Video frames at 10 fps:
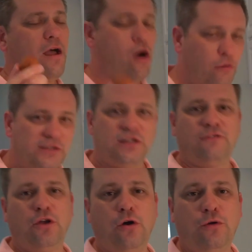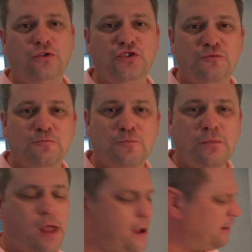I always love the holes.
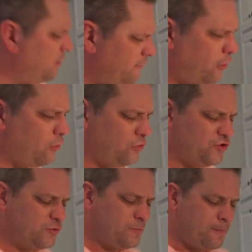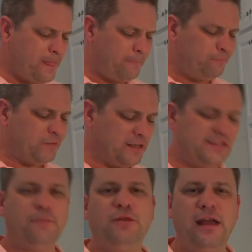I love holes. It's
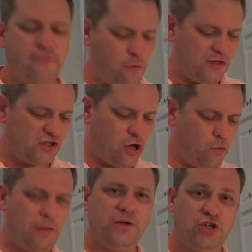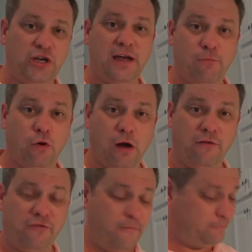something I've always thought women should have more
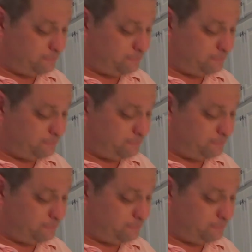of.